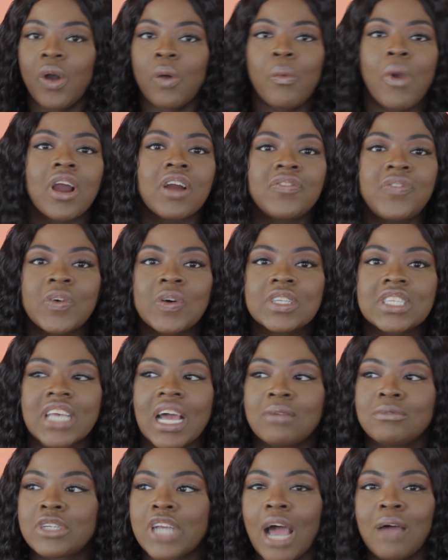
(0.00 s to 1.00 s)
work a
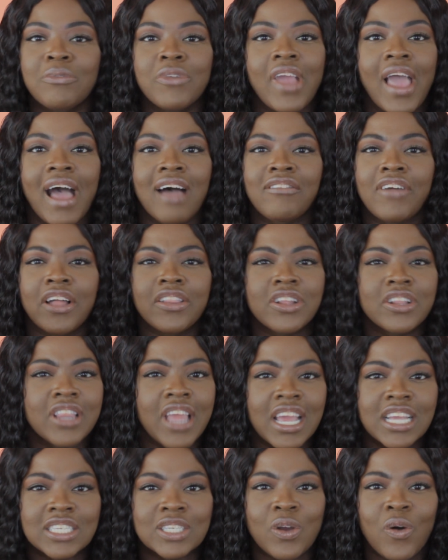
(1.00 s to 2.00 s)
full-time job. You have other
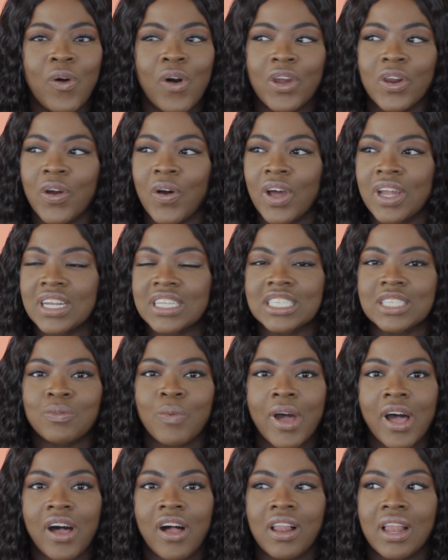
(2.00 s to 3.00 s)
things going on as
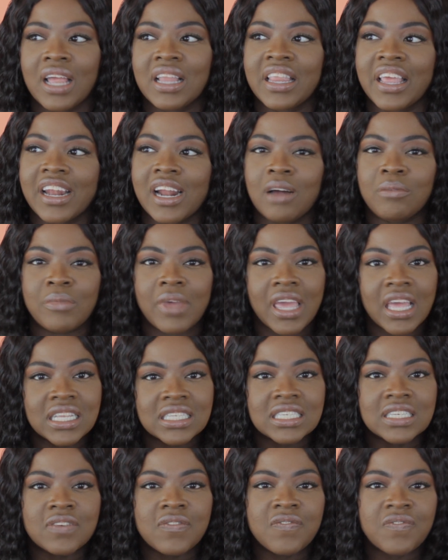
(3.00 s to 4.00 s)
well. And then I'm
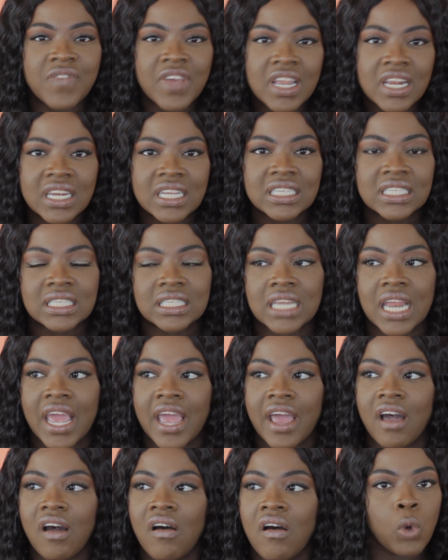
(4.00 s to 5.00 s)
into fitness
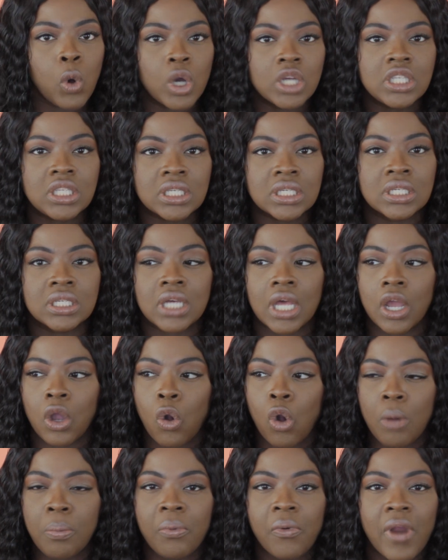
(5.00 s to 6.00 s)
now. I'm going to
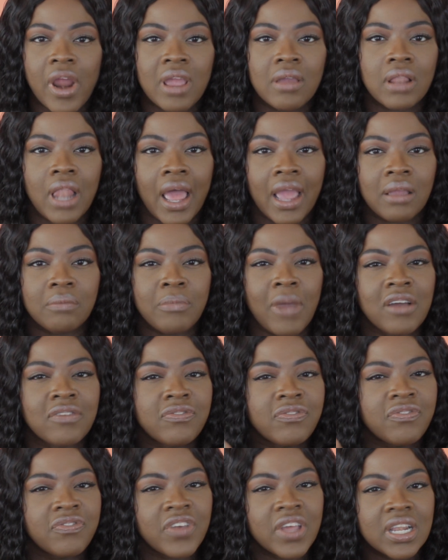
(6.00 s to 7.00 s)
incorporate like my
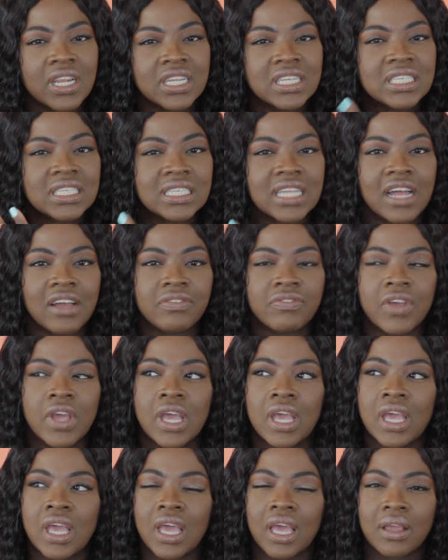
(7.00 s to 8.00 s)
fitness stuff
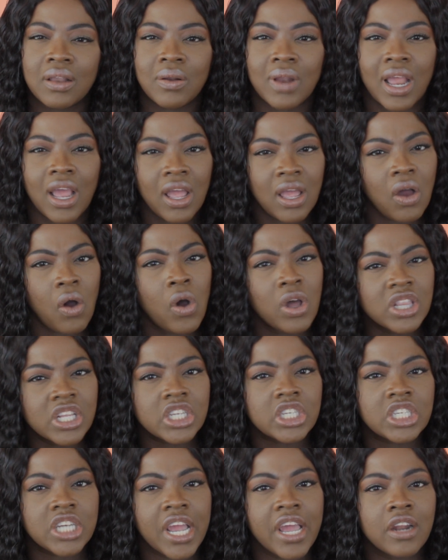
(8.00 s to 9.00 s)
on
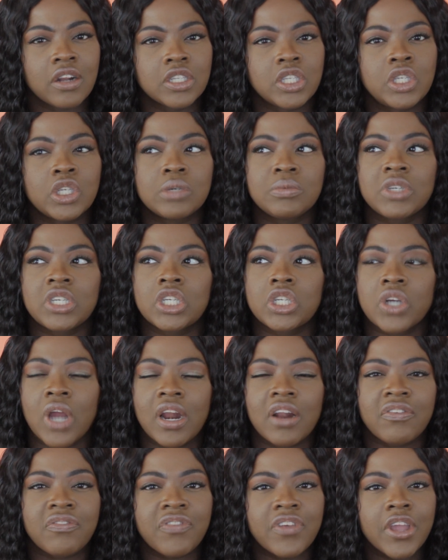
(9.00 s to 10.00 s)
this channel too. I'm just trying
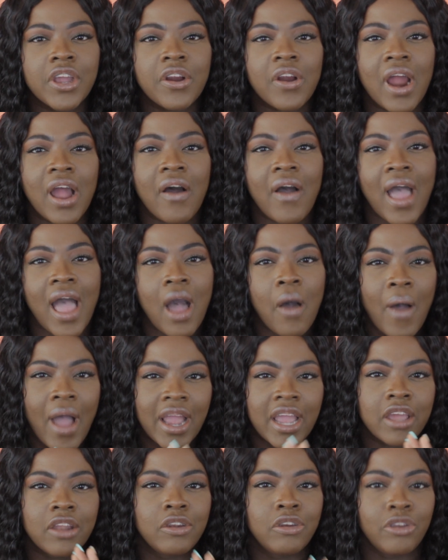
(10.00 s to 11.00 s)
to figure out how I
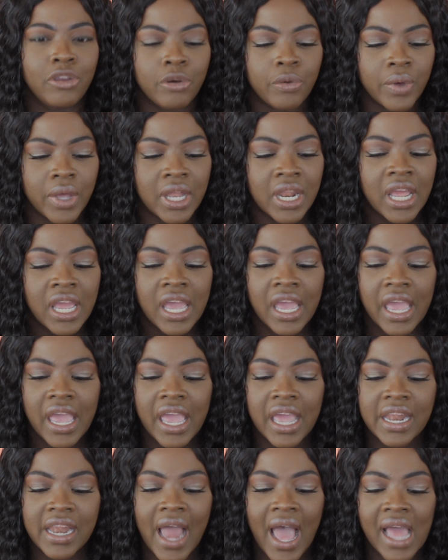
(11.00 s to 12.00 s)
can do it
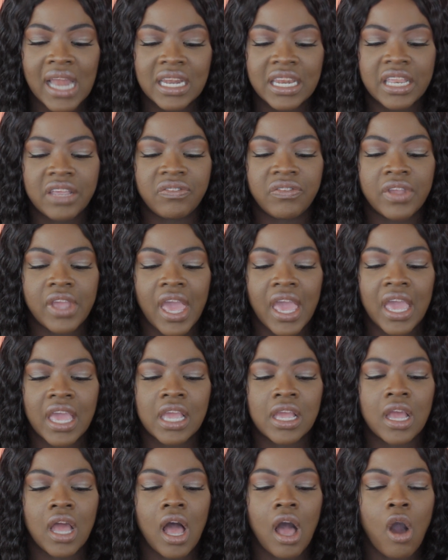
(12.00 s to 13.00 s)
and not
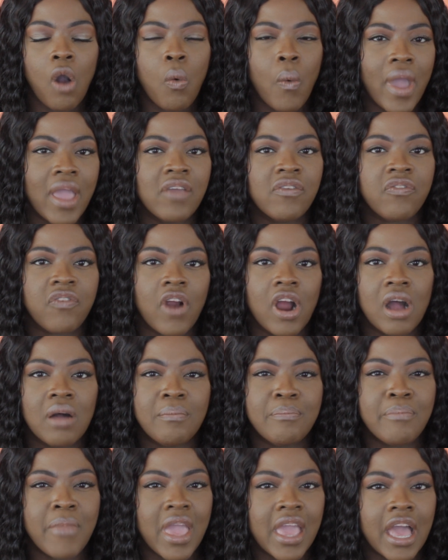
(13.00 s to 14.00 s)
deviate away
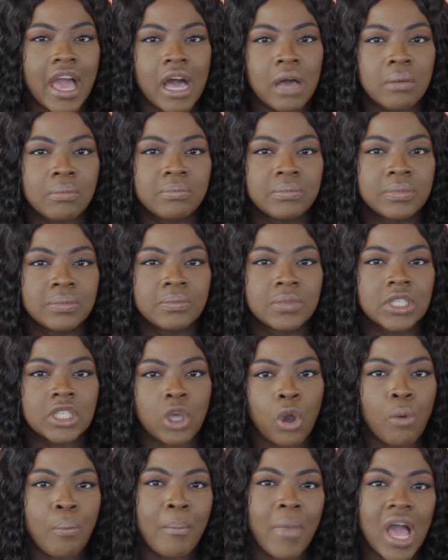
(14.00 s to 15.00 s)
from makeup
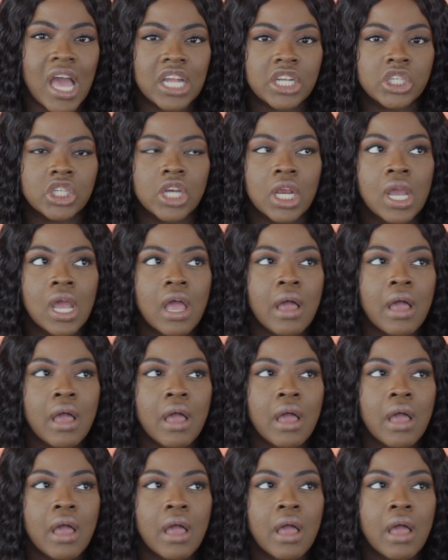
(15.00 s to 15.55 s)
so much.